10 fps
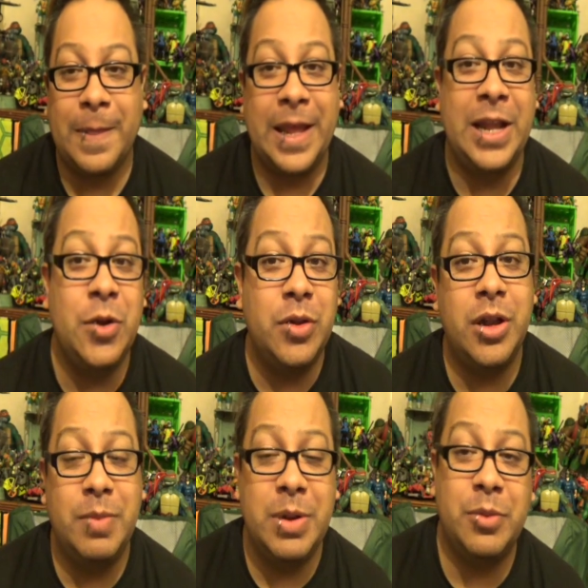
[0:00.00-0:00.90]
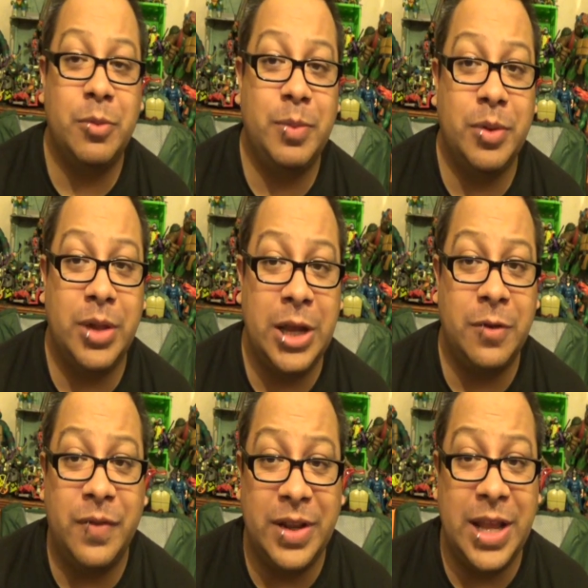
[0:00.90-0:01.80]
Now, I know a lot of people,
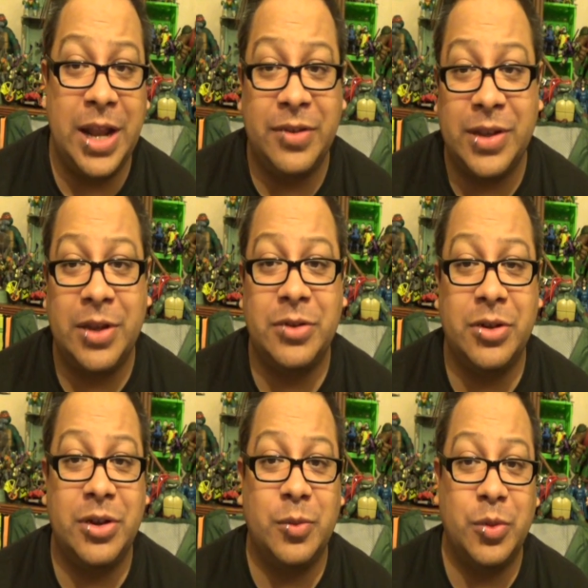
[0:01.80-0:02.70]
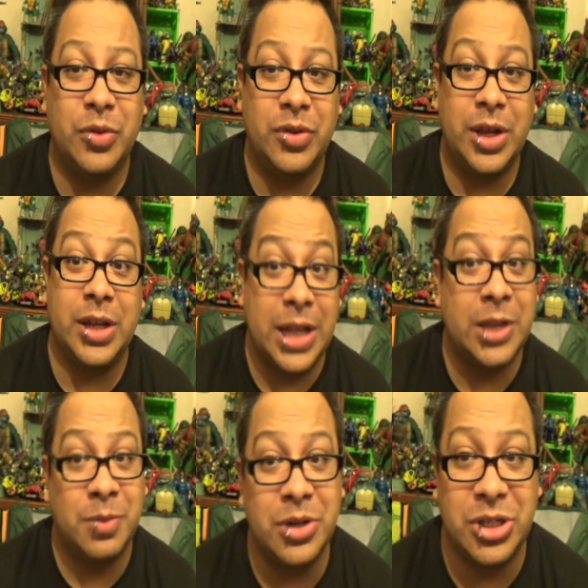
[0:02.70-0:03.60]
Lego fanatics out there, will say
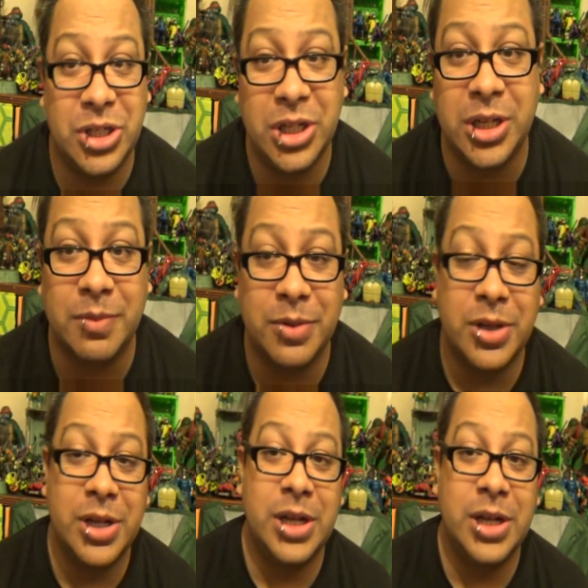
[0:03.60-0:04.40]
that's pretty cheap,